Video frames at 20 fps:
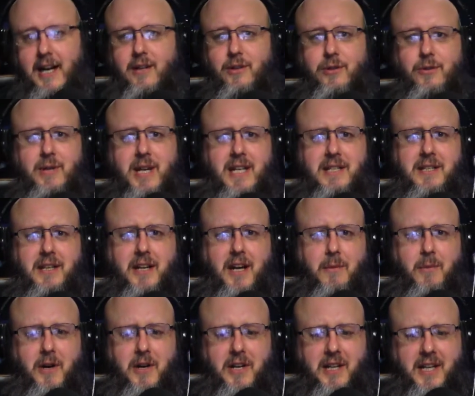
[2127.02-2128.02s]
who needs to
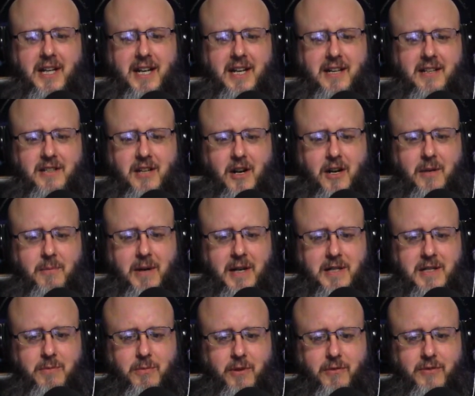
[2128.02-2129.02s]
come on again and talk
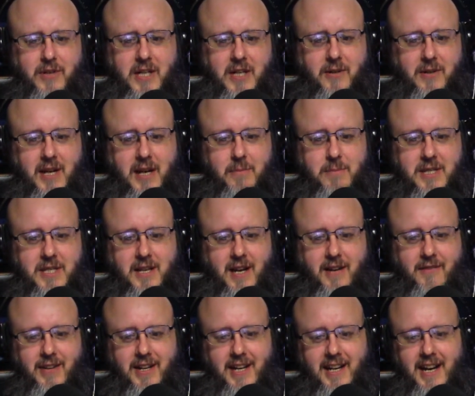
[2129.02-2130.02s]
about some more video game
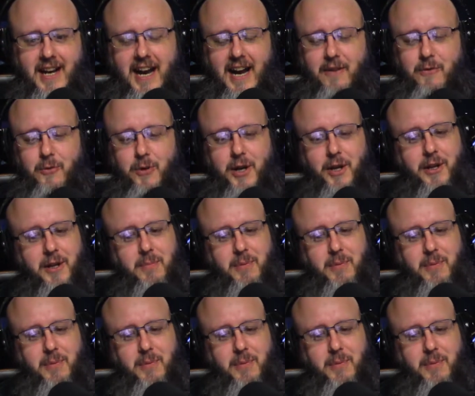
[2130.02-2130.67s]
stuff and really